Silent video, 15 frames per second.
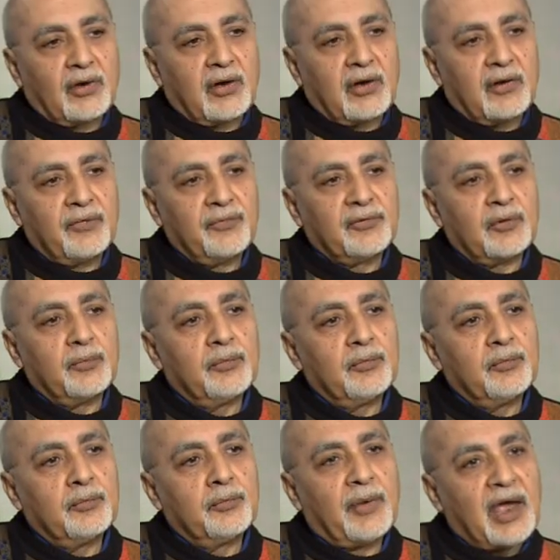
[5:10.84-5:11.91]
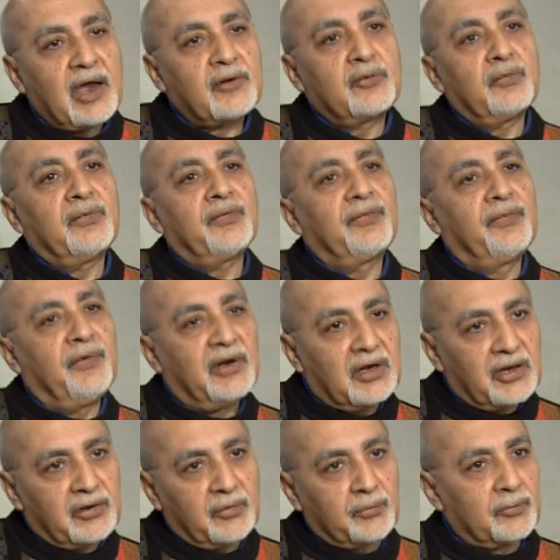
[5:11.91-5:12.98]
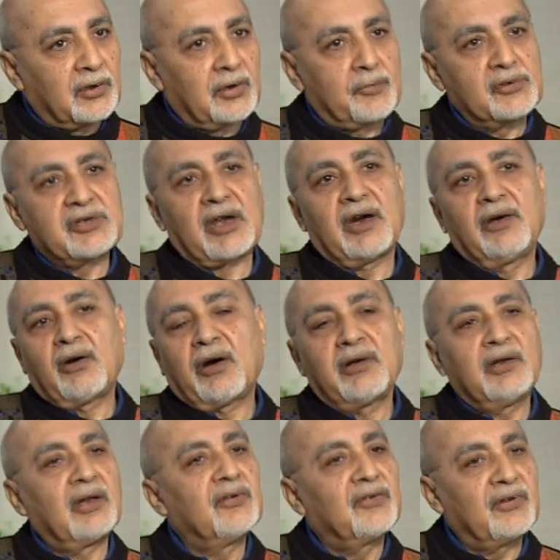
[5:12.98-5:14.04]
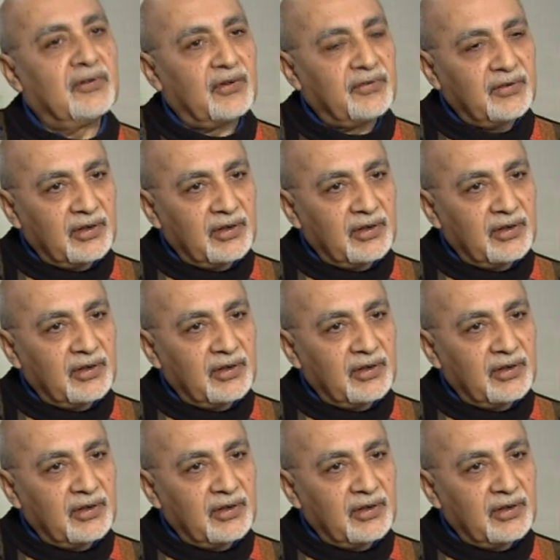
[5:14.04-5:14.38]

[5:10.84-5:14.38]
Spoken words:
of some back to figurative work, which I had not done since the